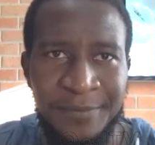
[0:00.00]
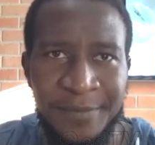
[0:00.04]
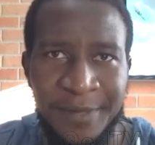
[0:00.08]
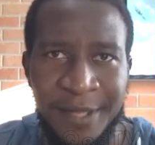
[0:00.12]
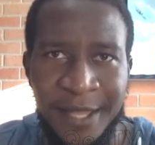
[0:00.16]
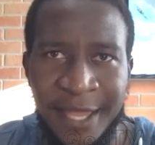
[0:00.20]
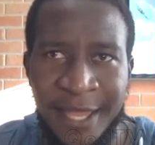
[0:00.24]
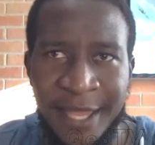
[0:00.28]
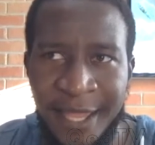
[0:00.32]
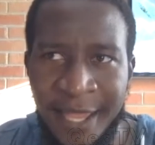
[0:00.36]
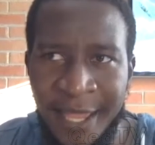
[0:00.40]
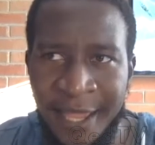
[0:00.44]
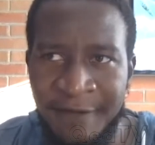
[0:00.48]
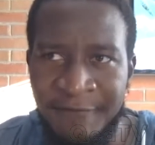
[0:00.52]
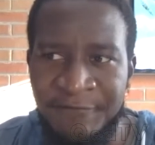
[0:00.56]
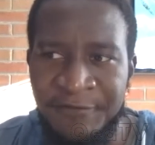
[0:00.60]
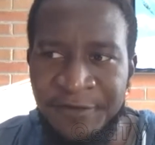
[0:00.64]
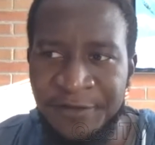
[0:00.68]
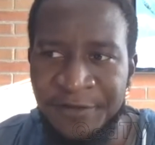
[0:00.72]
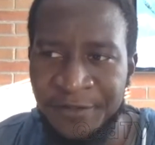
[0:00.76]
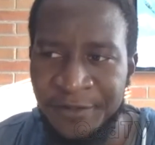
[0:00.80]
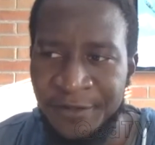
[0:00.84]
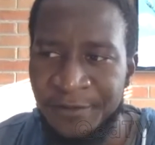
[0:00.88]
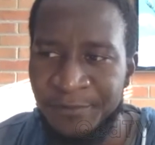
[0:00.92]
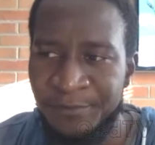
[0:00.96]

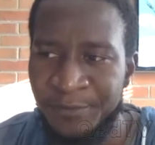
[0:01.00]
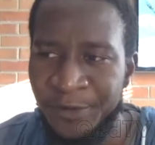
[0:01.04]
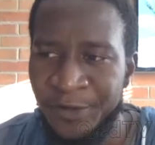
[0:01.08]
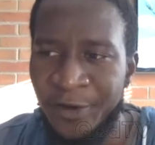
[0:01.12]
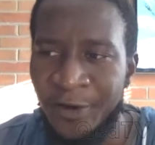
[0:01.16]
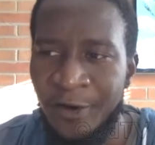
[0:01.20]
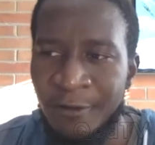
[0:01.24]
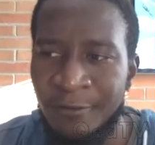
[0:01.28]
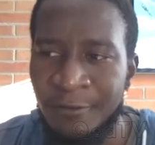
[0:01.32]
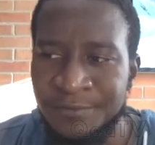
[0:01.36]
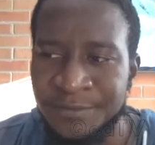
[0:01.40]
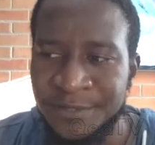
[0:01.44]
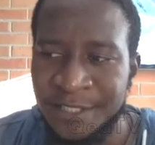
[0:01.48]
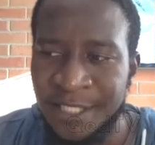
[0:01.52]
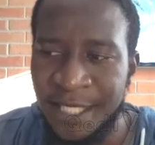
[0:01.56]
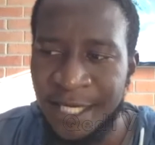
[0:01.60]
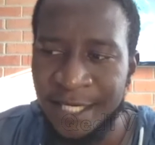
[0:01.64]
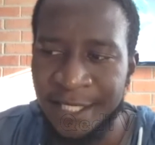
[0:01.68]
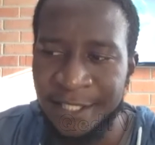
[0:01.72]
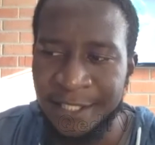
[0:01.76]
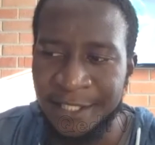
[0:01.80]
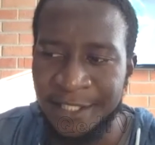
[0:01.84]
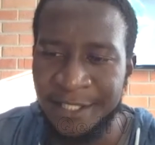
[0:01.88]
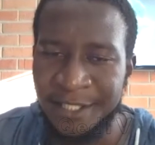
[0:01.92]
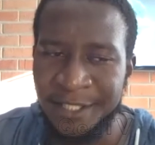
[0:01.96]
everything becomes like
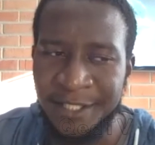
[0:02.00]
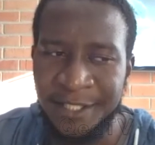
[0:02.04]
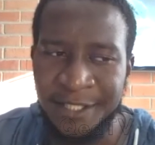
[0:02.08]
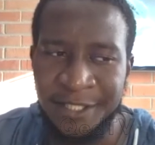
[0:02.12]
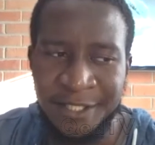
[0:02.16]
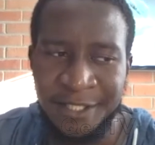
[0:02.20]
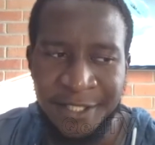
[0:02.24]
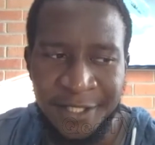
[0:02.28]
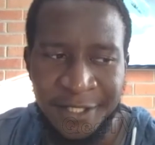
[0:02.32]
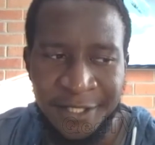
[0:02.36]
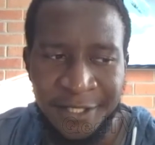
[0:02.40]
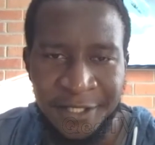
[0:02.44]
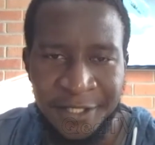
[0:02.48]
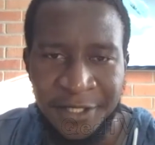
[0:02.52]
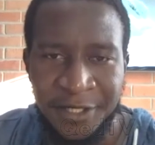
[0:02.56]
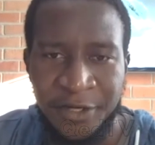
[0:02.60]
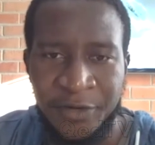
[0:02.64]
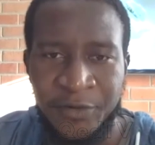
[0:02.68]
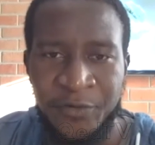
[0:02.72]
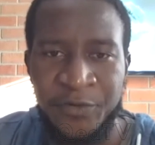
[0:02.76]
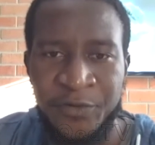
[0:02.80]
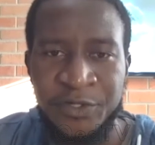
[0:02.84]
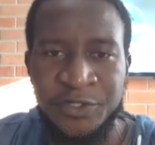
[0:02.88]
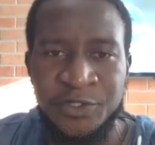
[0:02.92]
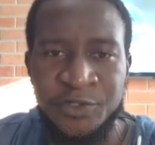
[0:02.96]
a
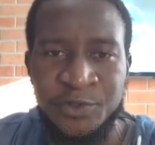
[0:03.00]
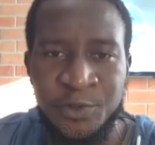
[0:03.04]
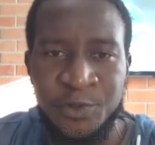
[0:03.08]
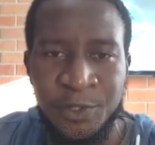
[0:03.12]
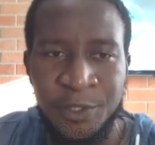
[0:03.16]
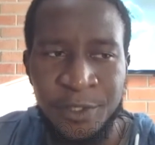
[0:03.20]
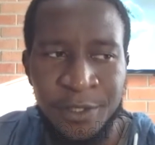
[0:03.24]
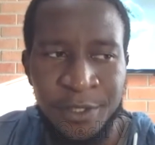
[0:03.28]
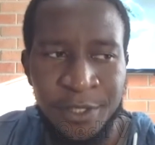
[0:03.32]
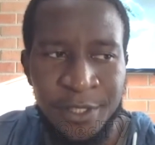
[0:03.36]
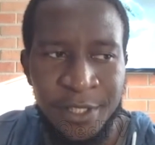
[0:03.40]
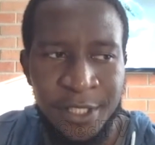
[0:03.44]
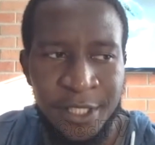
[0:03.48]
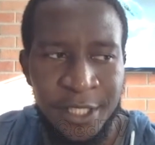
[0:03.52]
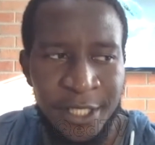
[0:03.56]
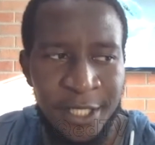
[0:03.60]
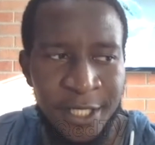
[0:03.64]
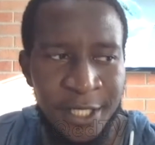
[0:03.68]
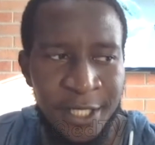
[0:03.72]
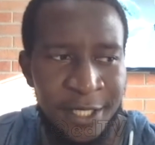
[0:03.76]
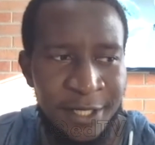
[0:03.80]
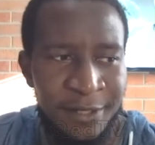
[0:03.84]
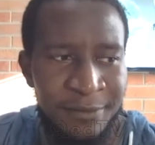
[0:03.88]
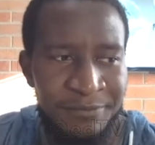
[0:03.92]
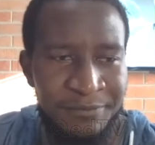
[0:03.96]
ritual.
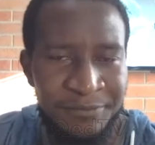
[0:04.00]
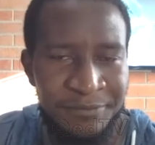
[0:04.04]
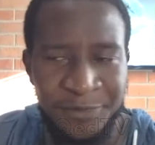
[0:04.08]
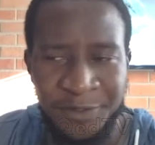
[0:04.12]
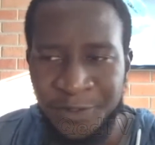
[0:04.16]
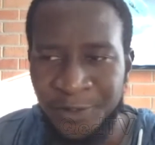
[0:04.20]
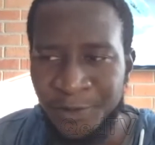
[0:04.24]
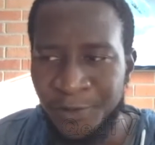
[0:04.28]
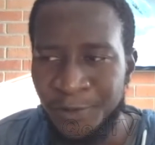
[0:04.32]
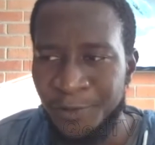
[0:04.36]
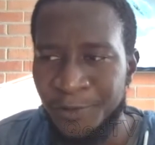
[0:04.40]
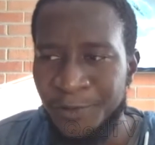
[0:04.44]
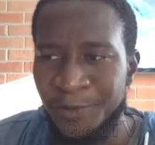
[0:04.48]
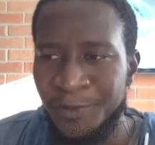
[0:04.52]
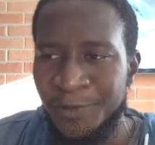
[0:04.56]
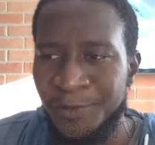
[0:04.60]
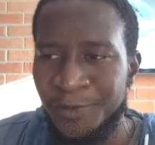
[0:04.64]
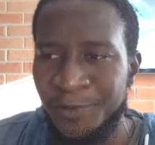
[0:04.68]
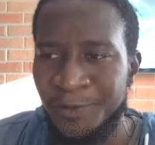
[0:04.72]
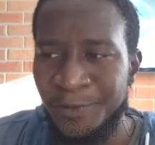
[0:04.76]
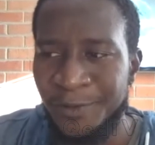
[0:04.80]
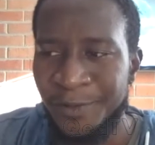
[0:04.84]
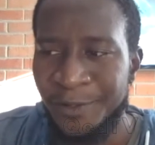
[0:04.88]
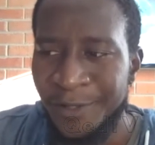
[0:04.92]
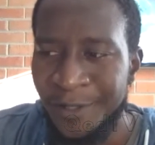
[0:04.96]
You know,
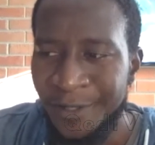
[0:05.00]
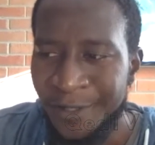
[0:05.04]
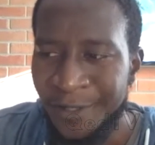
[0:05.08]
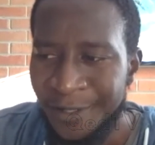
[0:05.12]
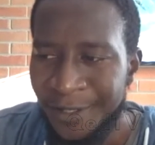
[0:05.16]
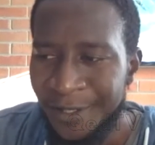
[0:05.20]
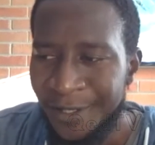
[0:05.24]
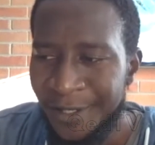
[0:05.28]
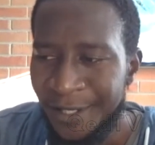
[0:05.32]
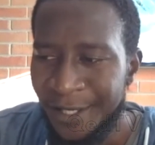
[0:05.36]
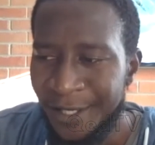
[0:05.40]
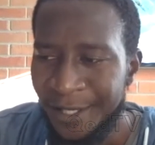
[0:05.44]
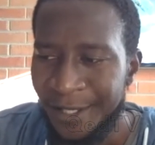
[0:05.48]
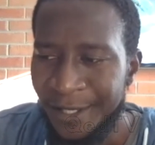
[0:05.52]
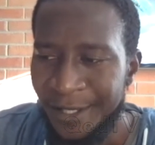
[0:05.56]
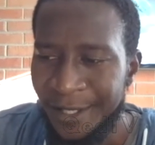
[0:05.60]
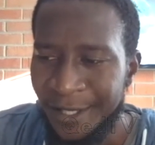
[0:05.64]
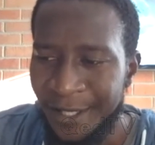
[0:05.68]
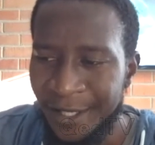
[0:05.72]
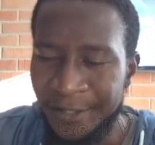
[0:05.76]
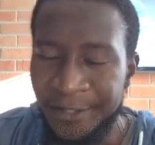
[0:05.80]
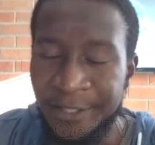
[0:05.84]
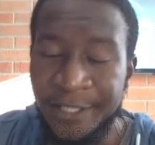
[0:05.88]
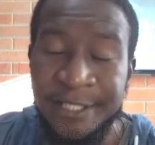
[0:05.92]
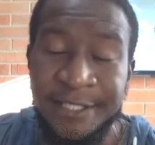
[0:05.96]

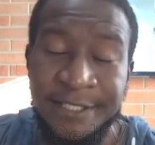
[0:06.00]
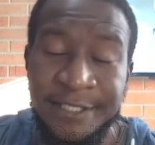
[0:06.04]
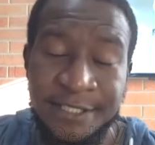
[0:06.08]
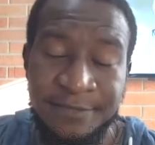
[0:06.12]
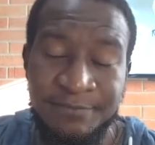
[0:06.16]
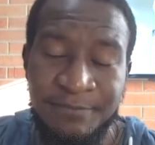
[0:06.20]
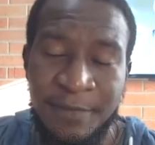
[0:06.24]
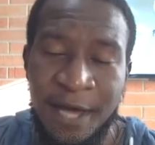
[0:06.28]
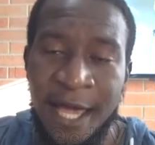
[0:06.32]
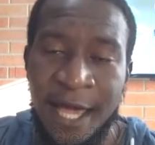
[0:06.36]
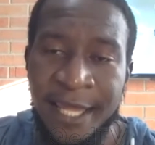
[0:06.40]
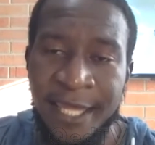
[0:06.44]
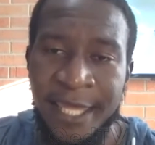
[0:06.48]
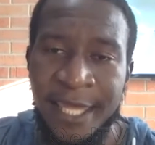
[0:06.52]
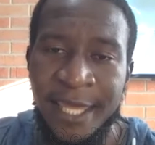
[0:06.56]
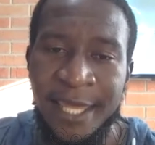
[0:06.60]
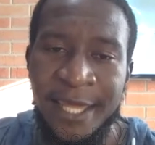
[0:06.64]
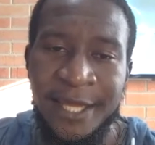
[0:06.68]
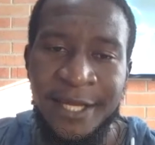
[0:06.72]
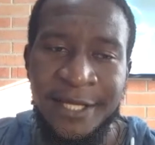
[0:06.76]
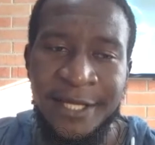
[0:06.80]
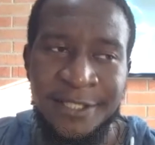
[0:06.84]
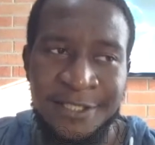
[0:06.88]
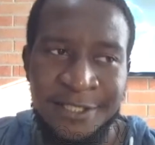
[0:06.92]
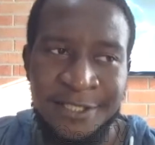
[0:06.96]
at least in my
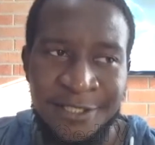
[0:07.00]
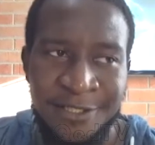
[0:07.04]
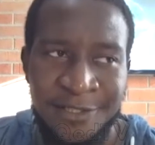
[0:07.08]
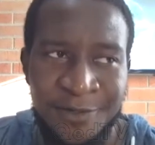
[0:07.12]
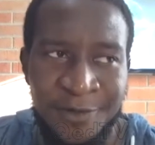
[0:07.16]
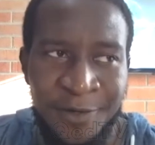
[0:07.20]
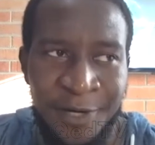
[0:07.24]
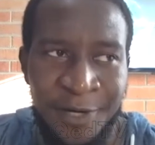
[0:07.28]
case, you know,